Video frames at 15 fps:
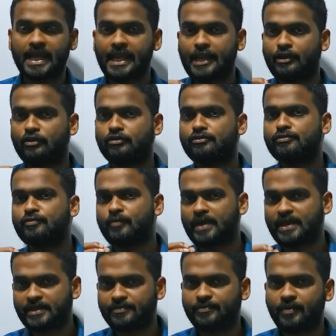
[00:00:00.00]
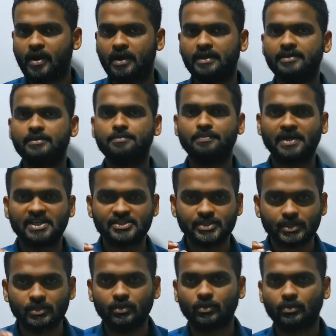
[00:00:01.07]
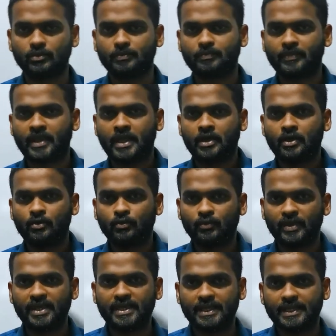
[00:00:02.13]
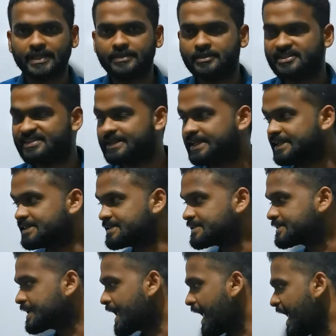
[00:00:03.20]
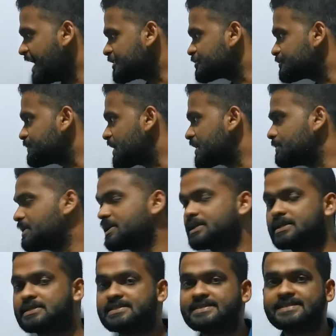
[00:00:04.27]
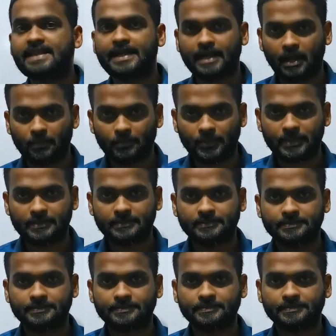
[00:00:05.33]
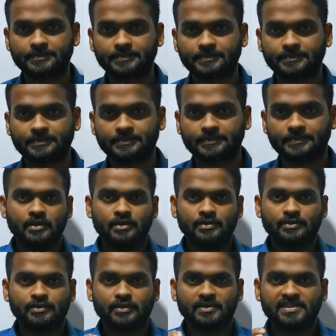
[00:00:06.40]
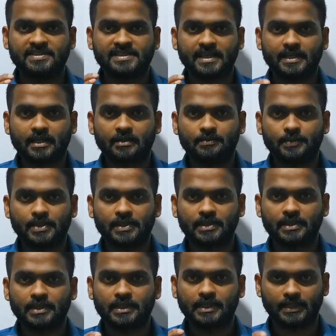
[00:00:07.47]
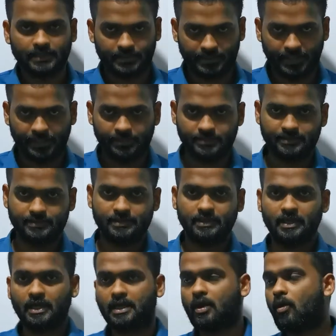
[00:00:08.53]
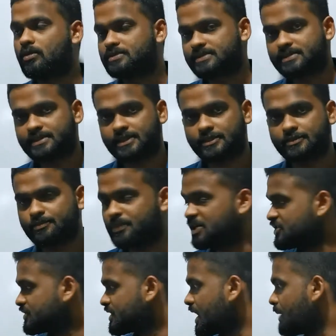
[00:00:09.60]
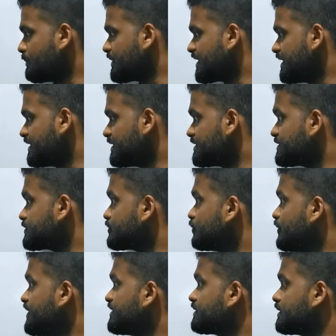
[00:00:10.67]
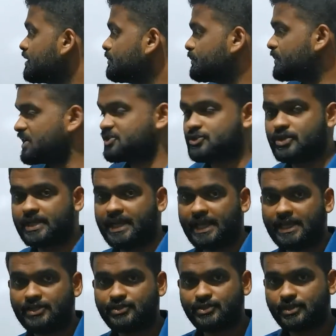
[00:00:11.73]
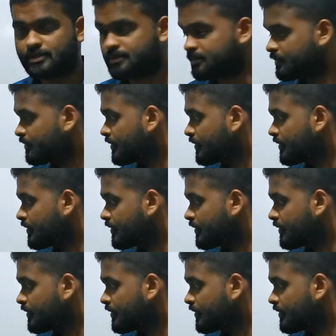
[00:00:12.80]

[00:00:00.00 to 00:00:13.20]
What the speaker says: In order to verify the pressure law, we need this experimental setup. So the setup contains a constant pressure apparatus with a pressure gauge,